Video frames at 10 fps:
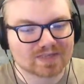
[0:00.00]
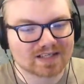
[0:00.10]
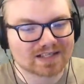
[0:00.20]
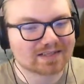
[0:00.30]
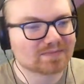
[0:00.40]

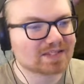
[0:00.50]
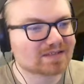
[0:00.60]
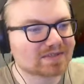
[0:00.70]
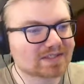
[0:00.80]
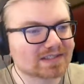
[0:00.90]
Now they didn't
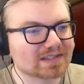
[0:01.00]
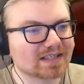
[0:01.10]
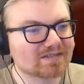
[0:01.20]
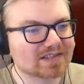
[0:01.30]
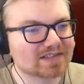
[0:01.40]
make a big deal
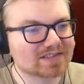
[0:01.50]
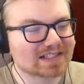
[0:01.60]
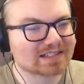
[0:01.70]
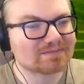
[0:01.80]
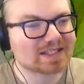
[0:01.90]
out of it. They're just
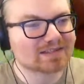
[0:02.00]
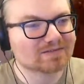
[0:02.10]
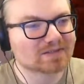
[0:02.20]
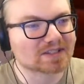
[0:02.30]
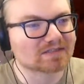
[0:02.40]
like, meh,
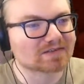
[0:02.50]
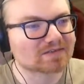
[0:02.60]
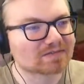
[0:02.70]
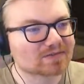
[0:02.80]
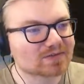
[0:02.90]

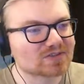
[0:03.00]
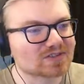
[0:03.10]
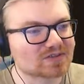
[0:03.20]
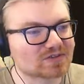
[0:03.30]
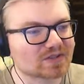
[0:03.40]
whatever. We'll
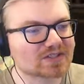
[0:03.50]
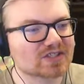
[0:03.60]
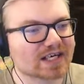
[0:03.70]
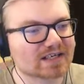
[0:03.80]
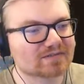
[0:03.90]
just enjoy
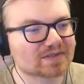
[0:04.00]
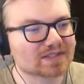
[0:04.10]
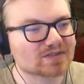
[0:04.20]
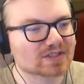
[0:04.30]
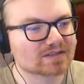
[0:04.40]
chatting with
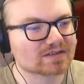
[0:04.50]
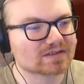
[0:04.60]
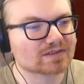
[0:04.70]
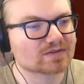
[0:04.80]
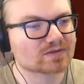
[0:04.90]
each other
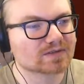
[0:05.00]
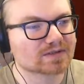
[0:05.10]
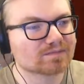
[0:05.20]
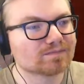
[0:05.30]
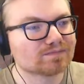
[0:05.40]
and ignore
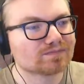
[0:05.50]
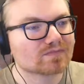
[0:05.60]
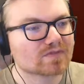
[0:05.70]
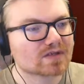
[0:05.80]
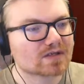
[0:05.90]
him.
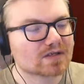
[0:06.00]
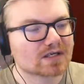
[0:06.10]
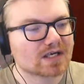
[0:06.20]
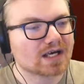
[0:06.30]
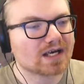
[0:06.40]

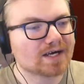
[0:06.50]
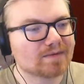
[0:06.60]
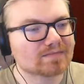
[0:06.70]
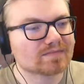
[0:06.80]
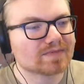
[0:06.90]

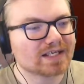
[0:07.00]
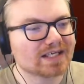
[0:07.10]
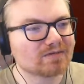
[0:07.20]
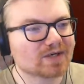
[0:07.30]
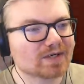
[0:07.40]
Um,
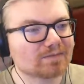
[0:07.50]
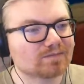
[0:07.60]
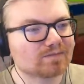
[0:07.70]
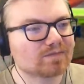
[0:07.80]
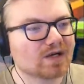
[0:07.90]
anyway,
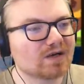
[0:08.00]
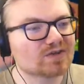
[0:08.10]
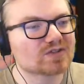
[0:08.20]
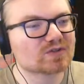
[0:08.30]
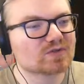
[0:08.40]

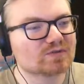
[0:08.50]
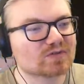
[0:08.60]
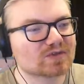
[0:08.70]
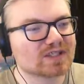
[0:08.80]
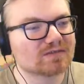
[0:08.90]
also, when
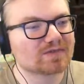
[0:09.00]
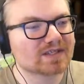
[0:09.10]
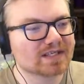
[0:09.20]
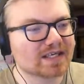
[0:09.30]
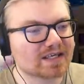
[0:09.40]
we're done
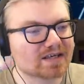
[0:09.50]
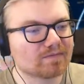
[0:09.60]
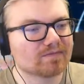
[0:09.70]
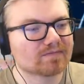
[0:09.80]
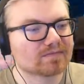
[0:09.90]
with the
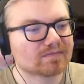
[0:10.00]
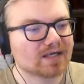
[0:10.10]
game,